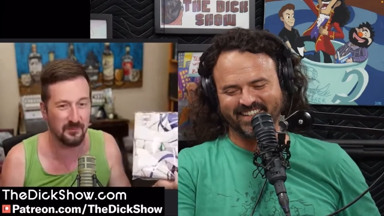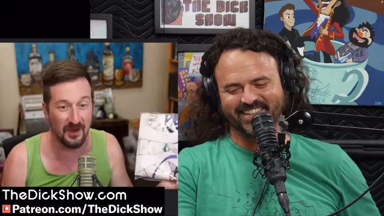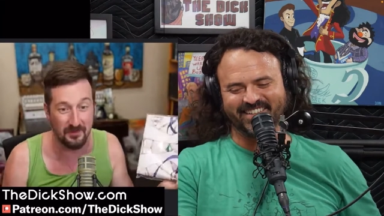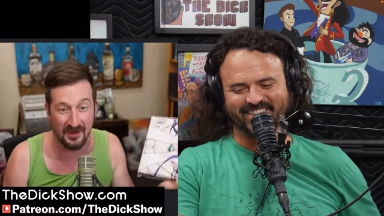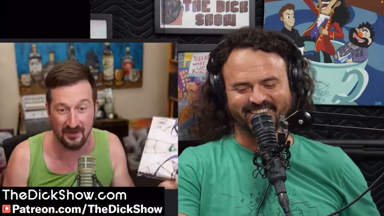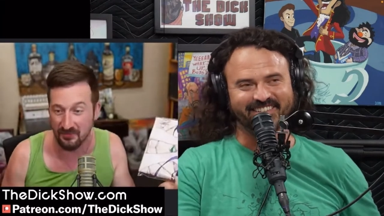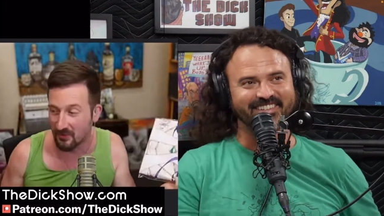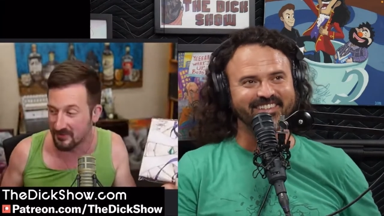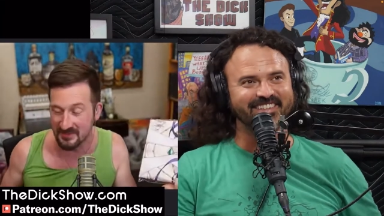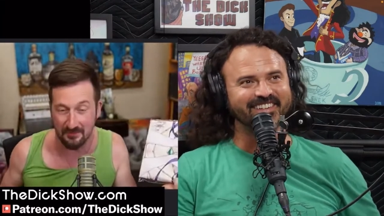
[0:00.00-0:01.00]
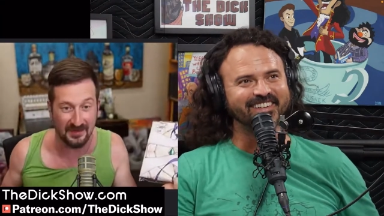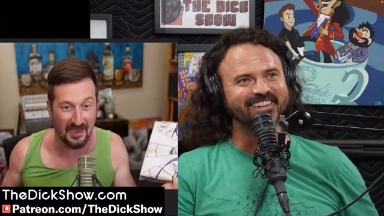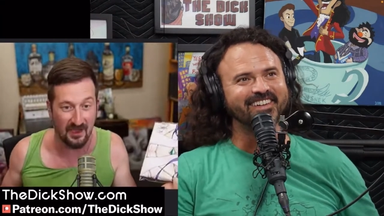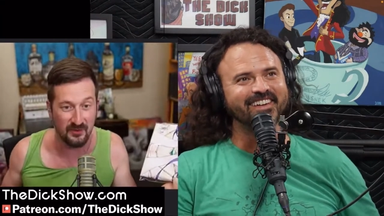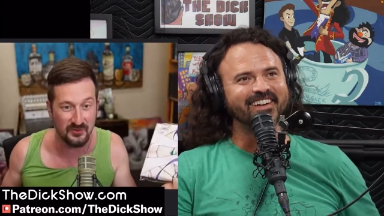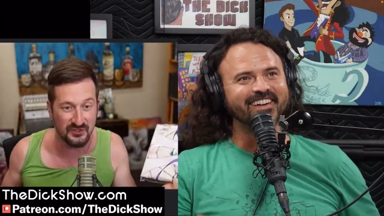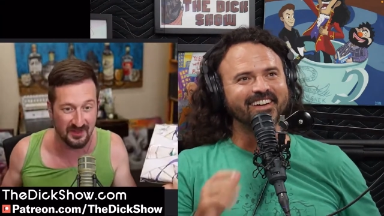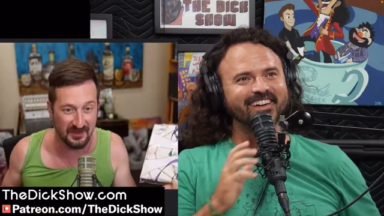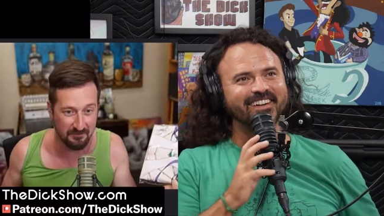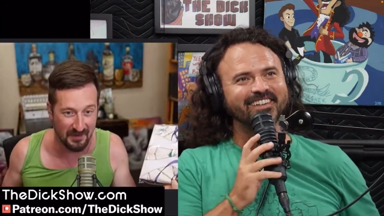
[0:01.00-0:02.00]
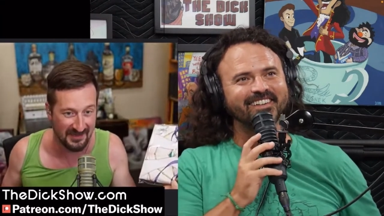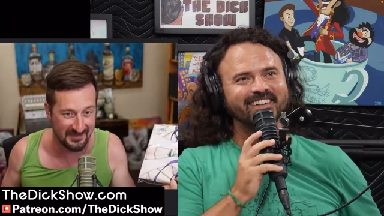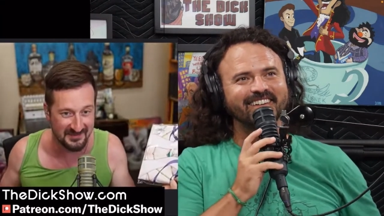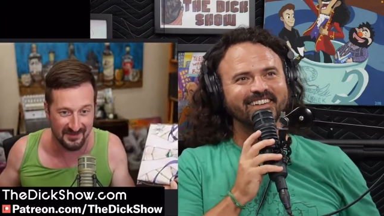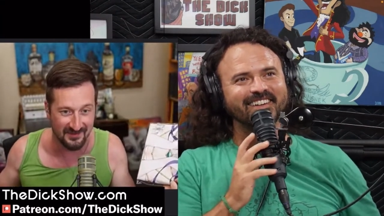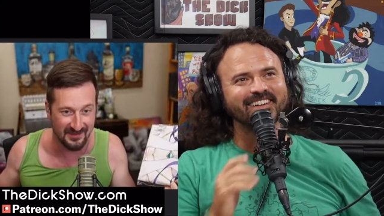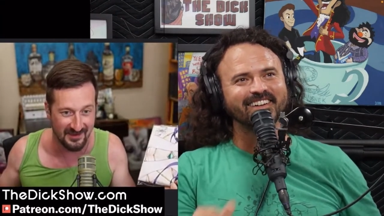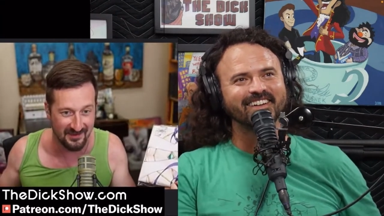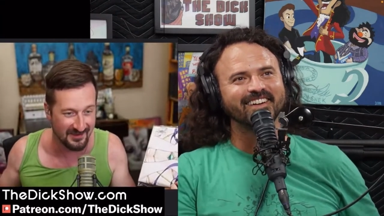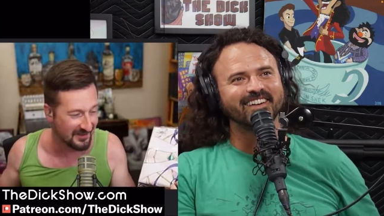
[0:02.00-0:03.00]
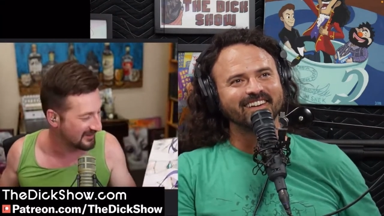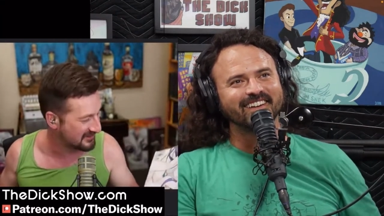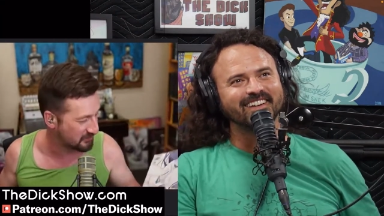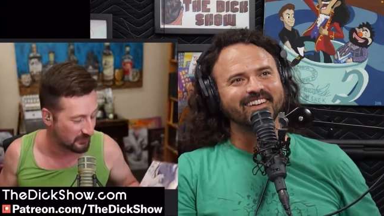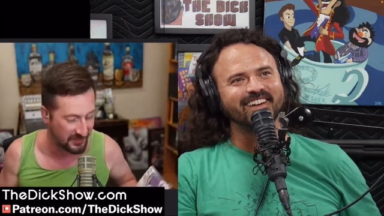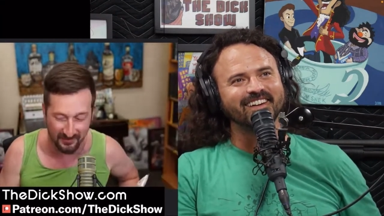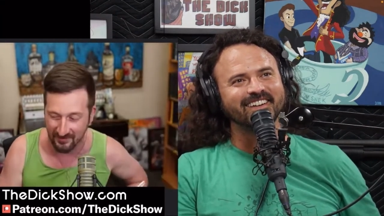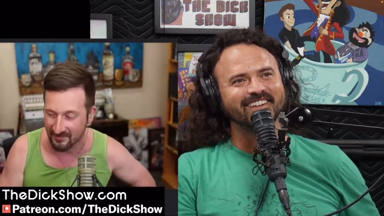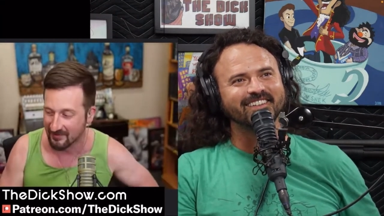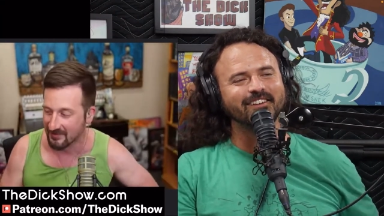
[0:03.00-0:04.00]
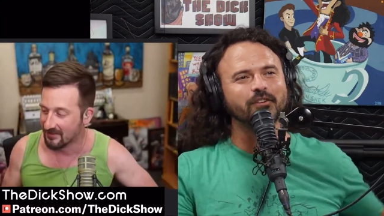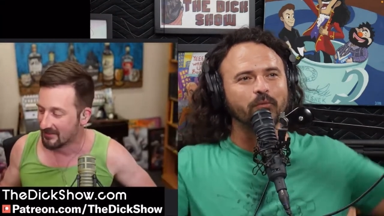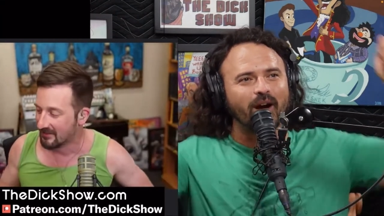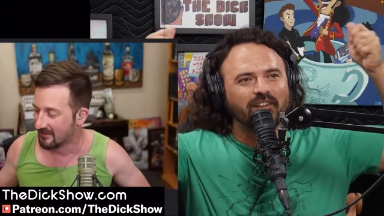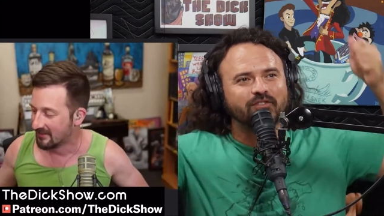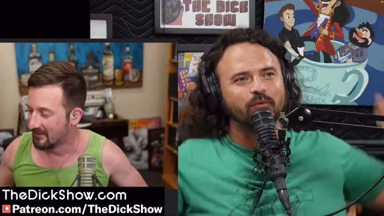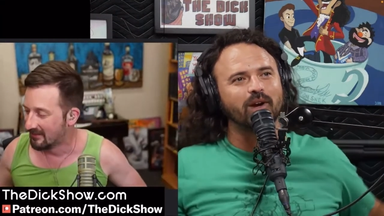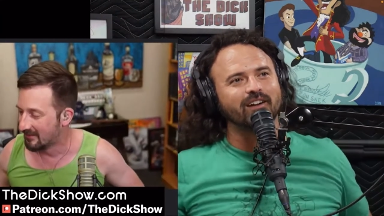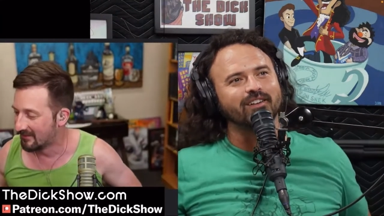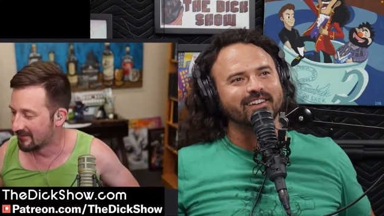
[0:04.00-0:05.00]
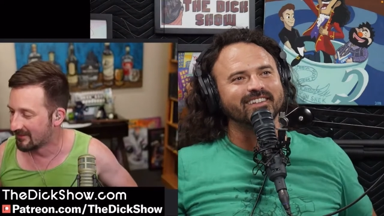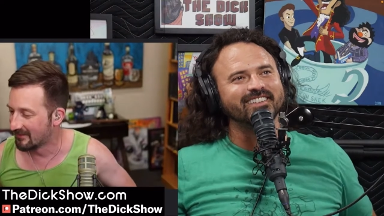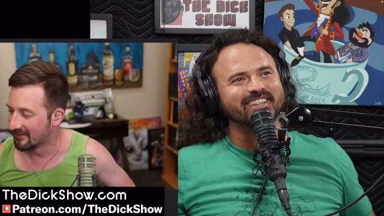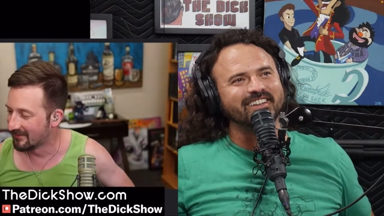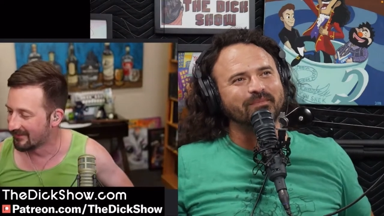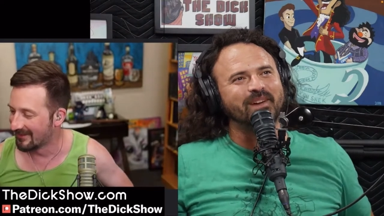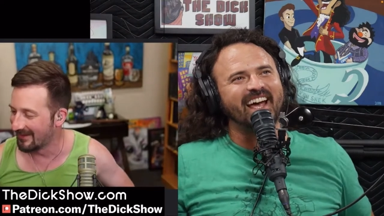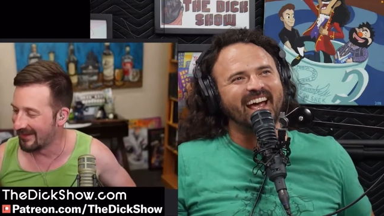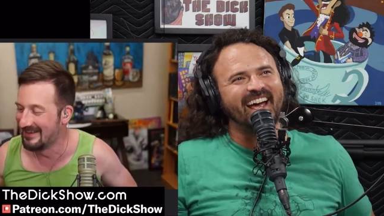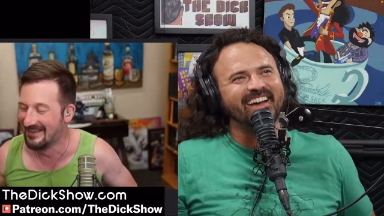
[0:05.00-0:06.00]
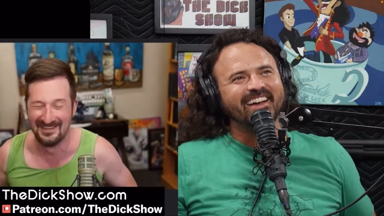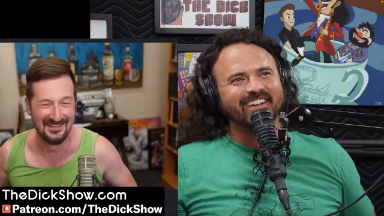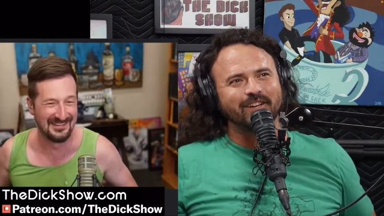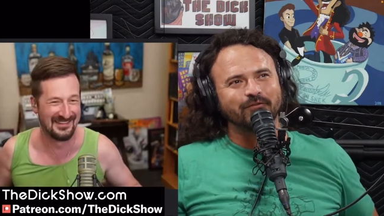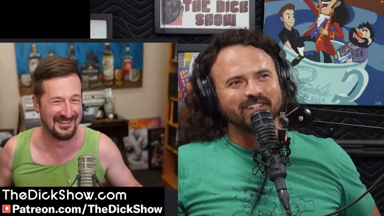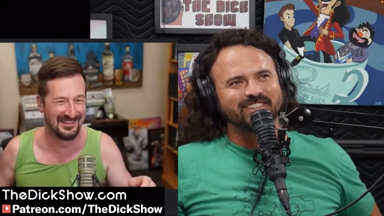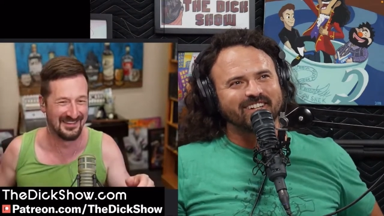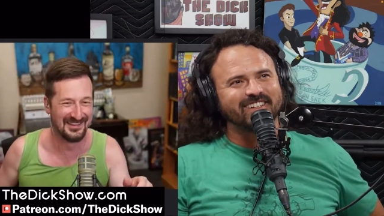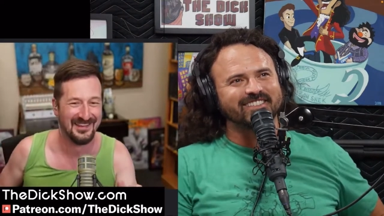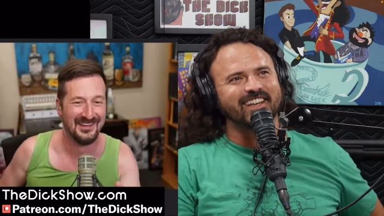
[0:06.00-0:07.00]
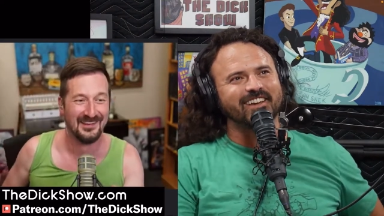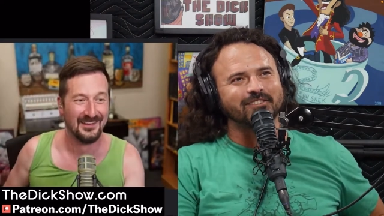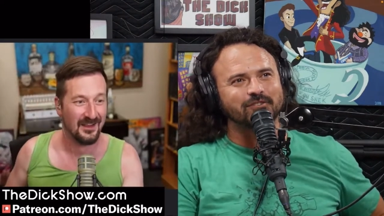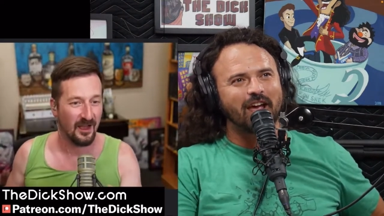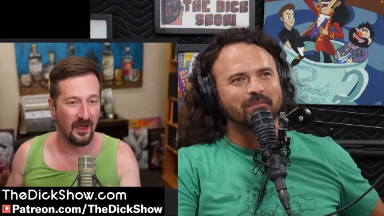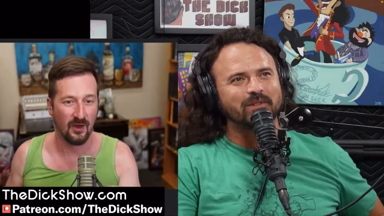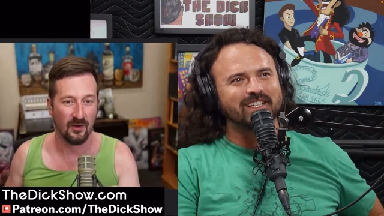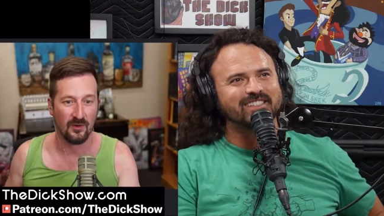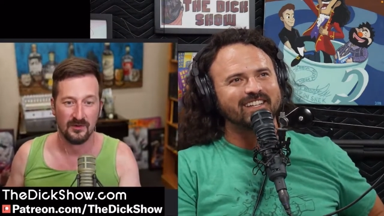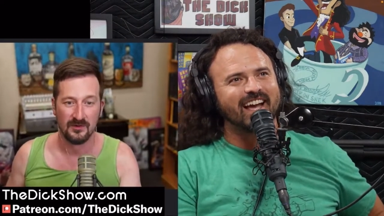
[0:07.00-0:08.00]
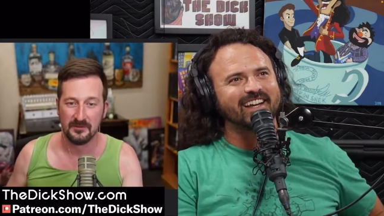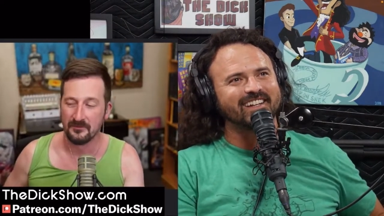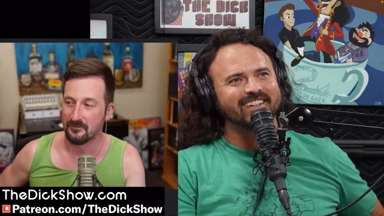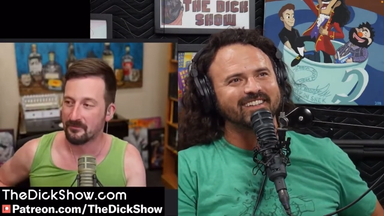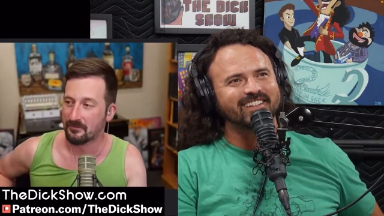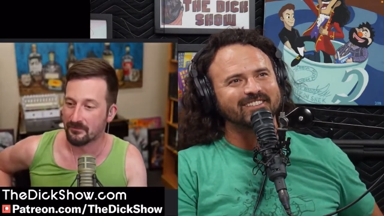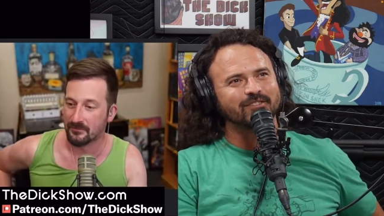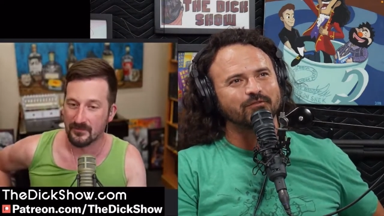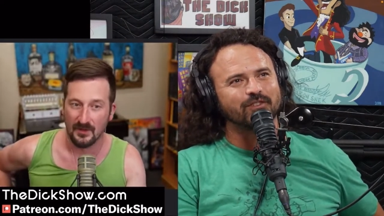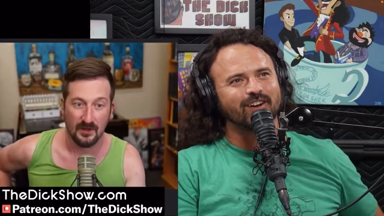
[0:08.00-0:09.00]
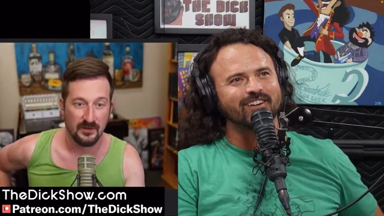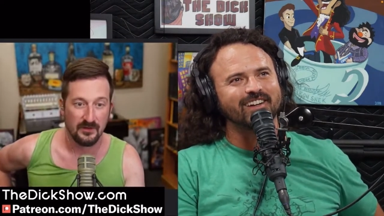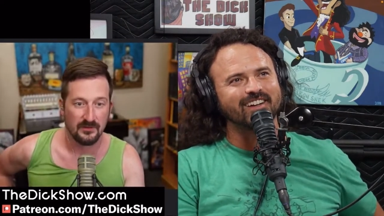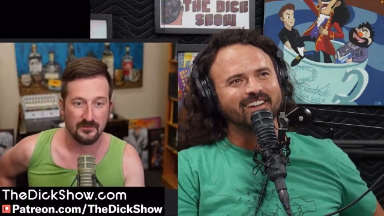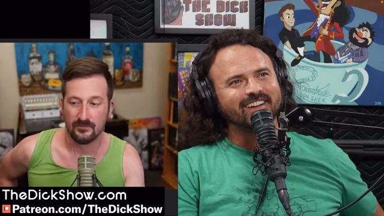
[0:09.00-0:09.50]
Speaker 1: It's like, what am I going to throw this on my couch? Like my kids are going to lay on it? That's weird.
Speaker 2: Get your wife to wear it. Convince her it's like a Japanese nightie. Like that's a very